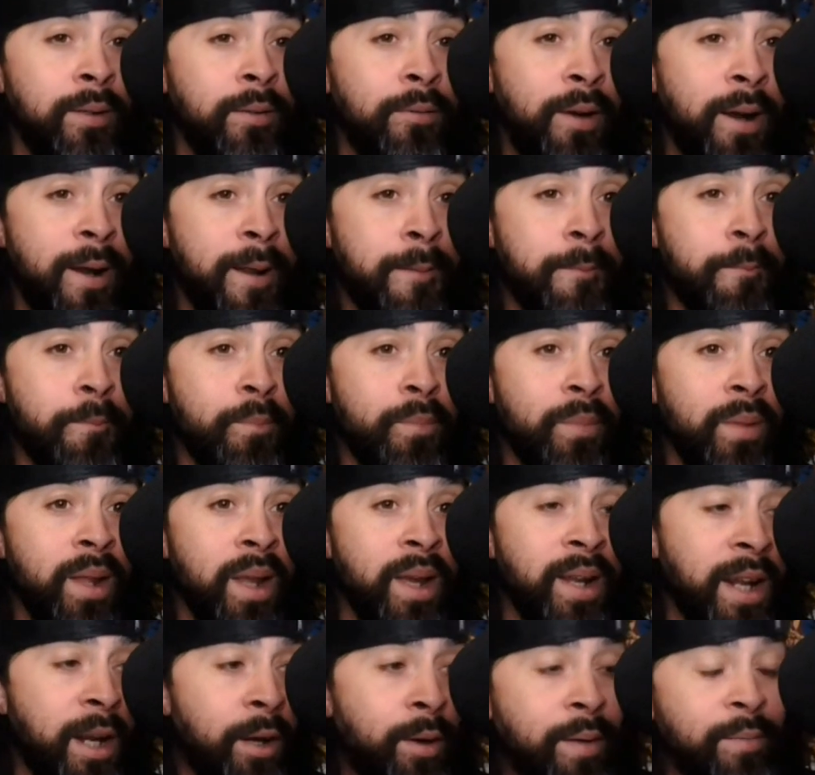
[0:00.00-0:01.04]
Right.
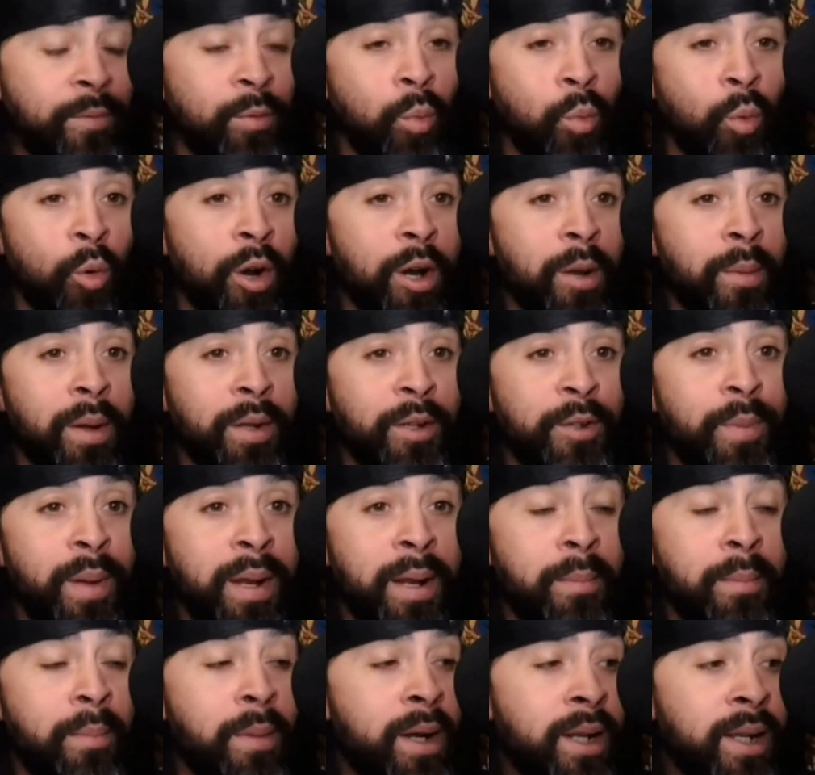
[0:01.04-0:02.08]
And I don't have to worry about
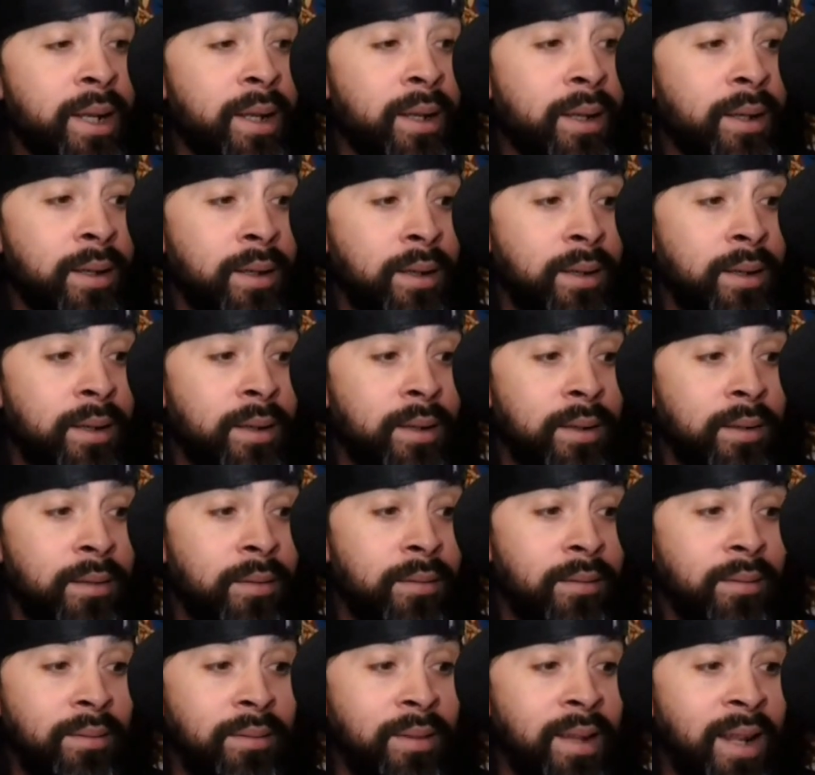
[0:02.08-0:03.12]
spending money
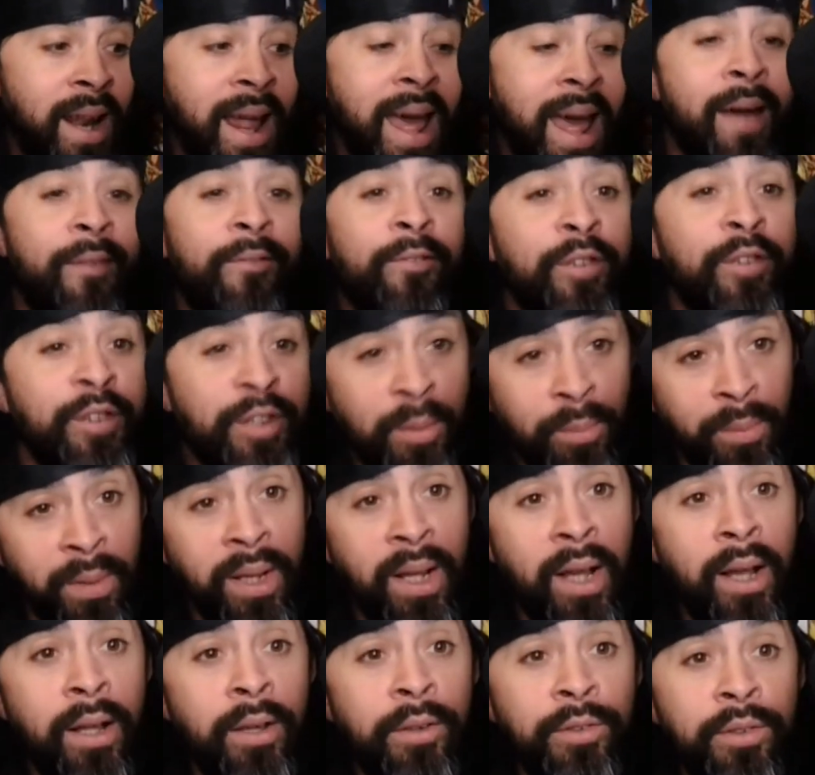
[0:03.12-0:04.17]
that I have for something
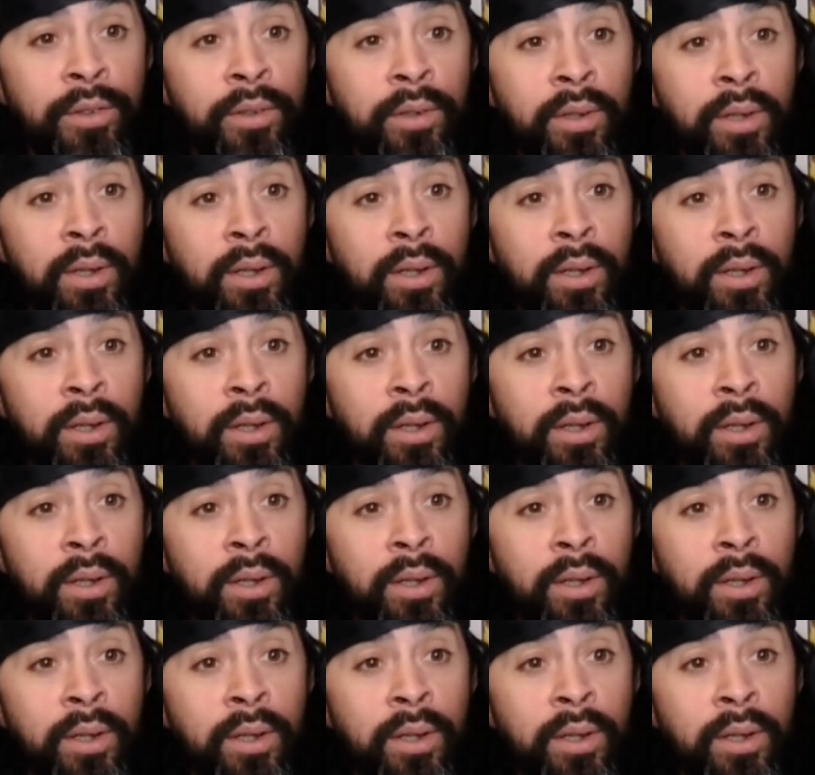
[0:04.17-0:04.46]
else.